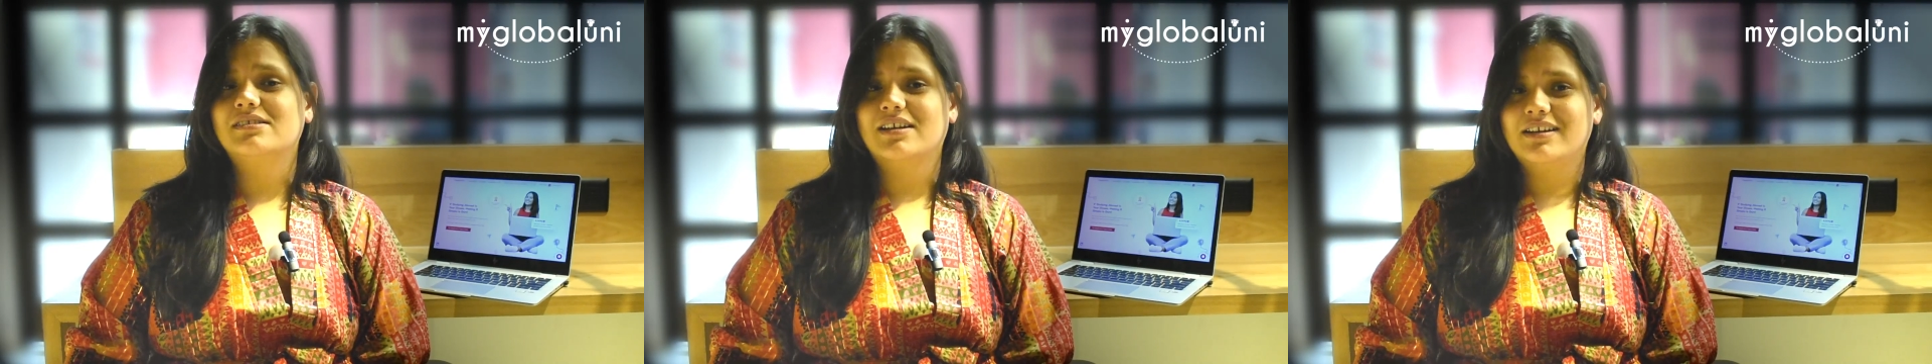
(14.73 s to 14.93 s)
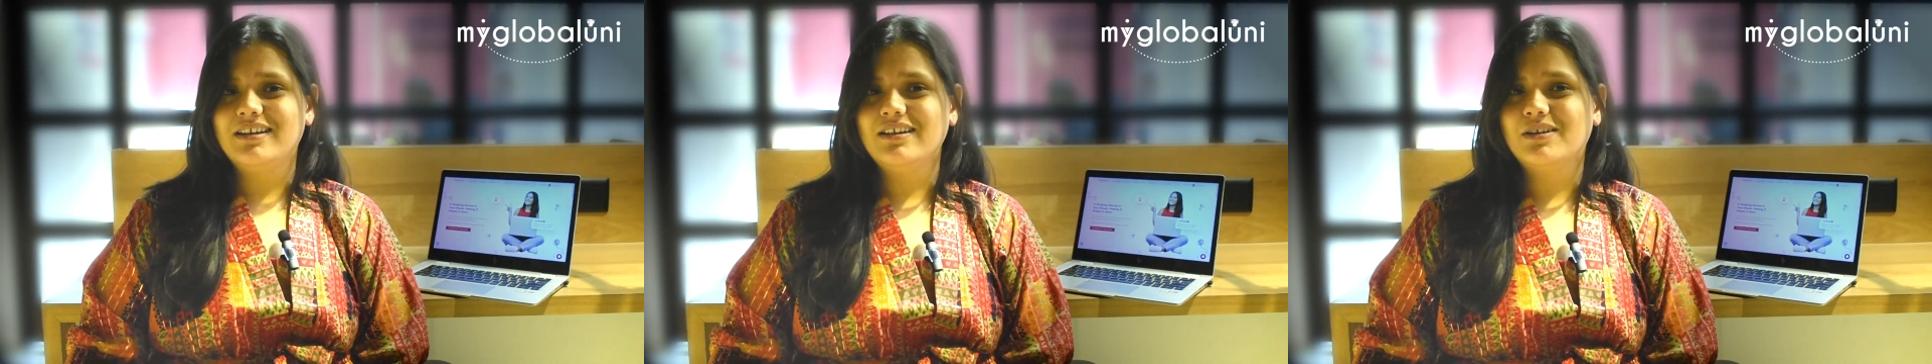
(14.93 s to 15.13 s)

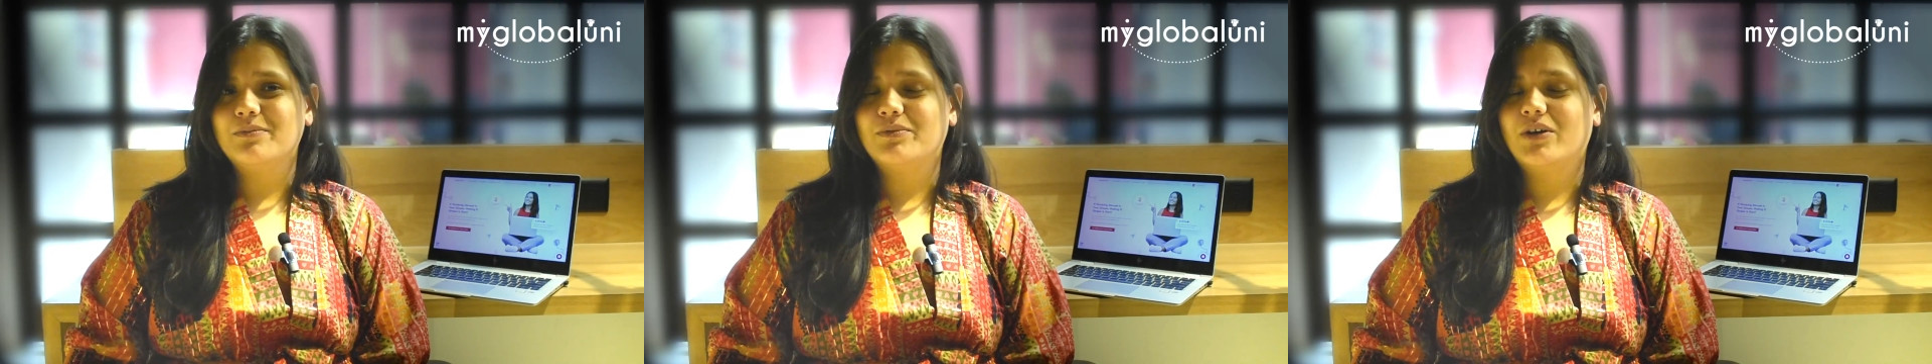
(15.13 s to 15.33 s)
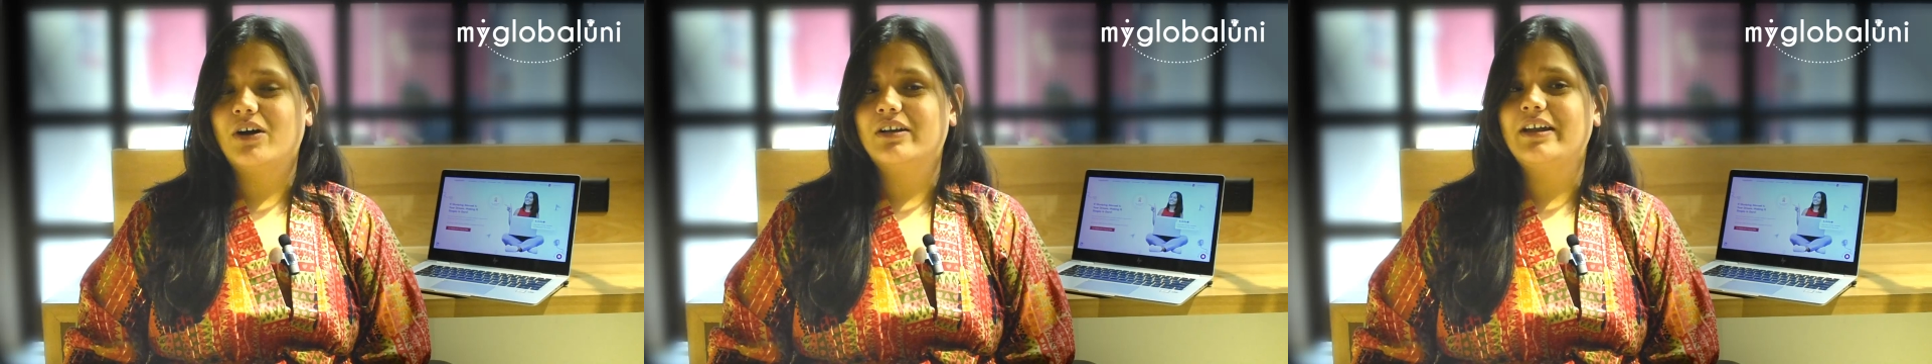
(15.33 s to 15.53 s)
studying
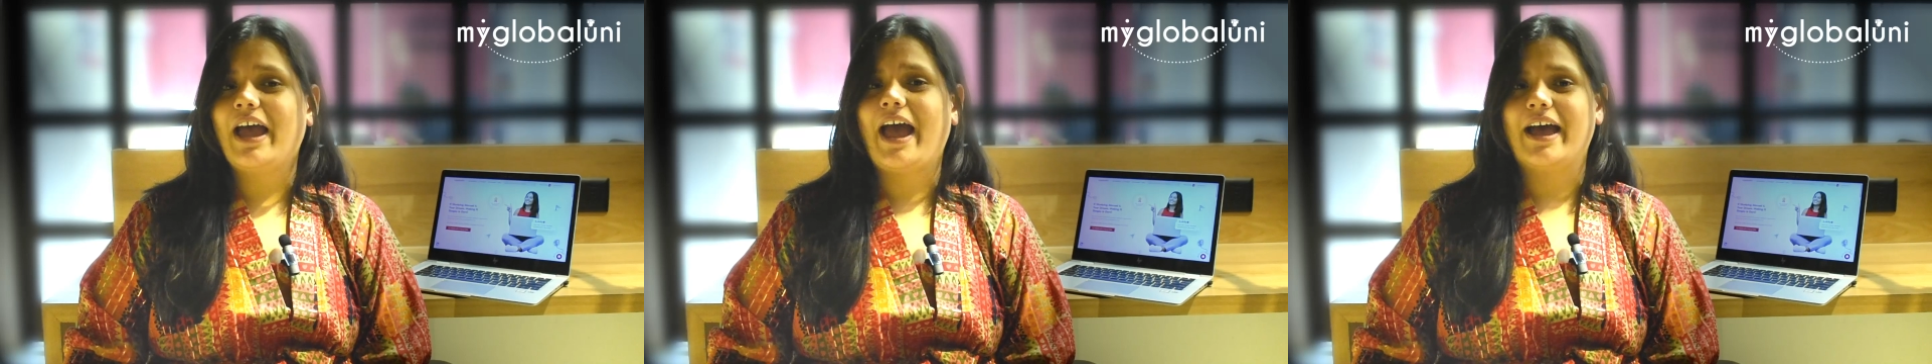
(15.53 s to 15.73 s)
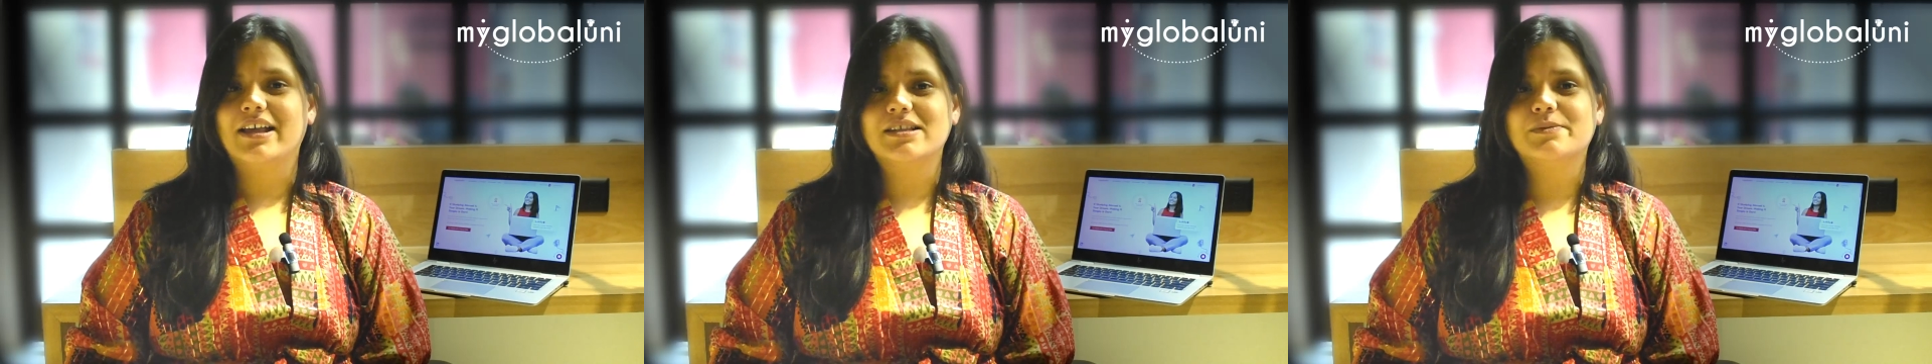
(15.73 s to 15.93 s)
abroad
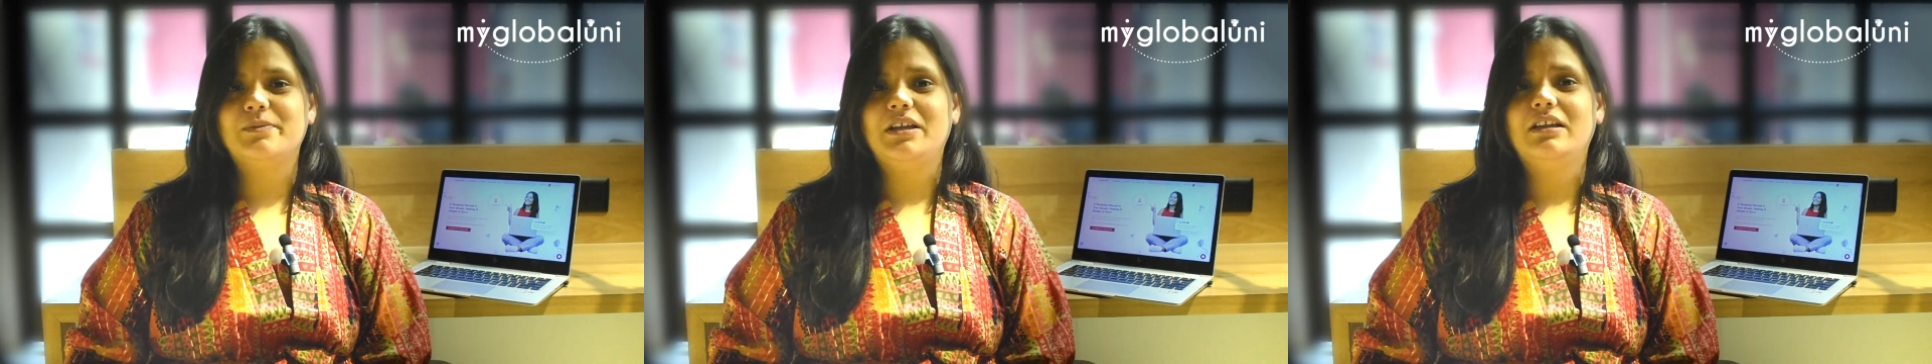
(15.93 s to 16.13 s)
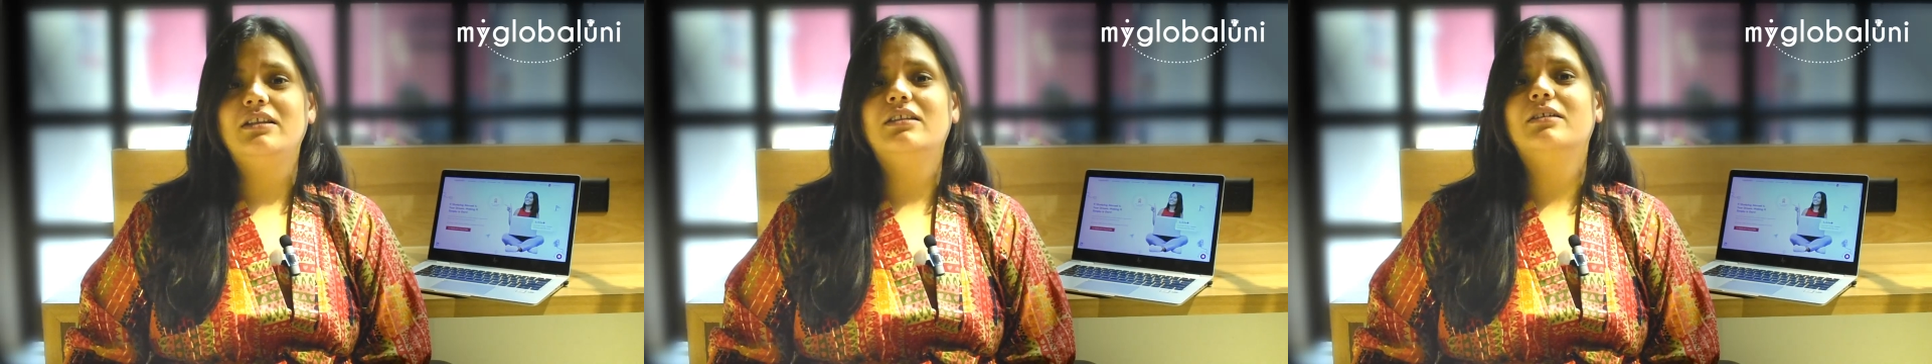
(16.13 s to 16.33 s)
has
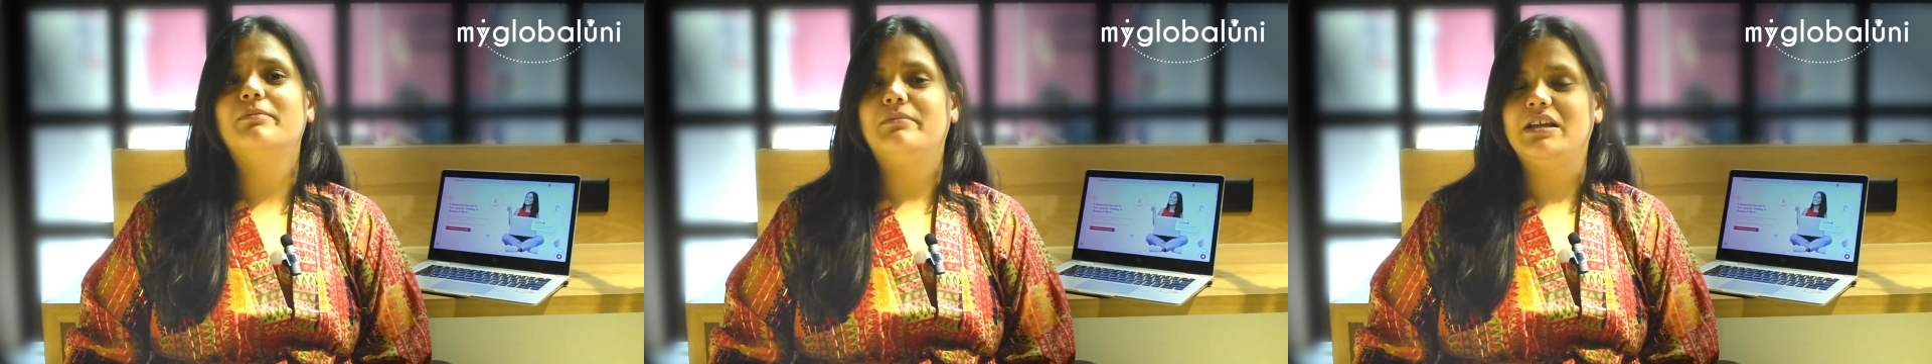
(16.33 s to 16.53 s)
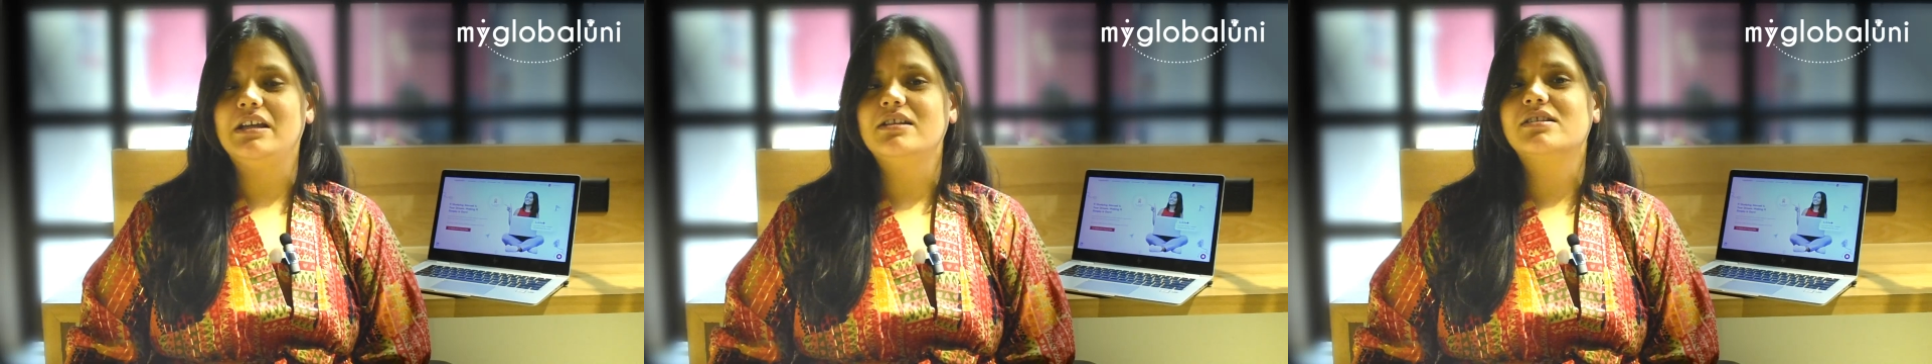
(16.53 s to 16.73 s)
been the
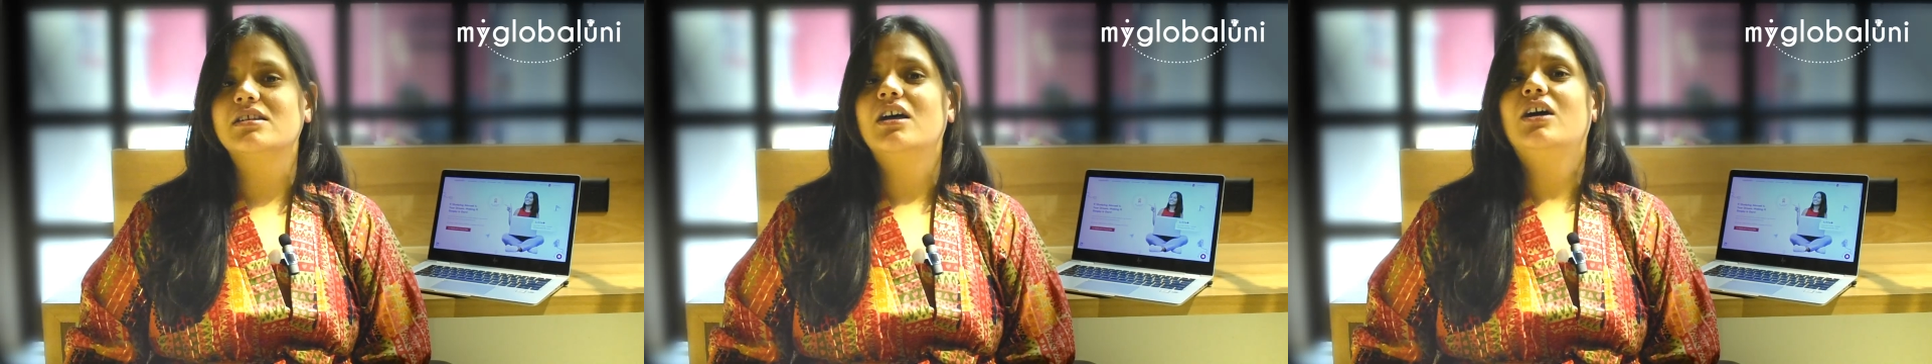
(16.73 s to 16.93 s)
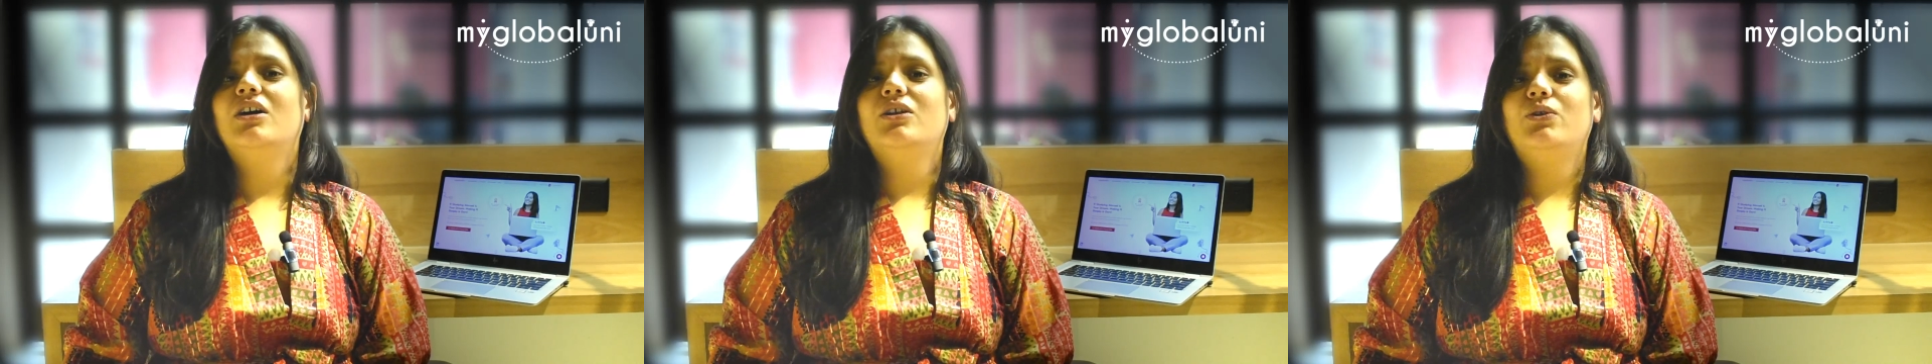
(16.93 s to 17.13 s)
means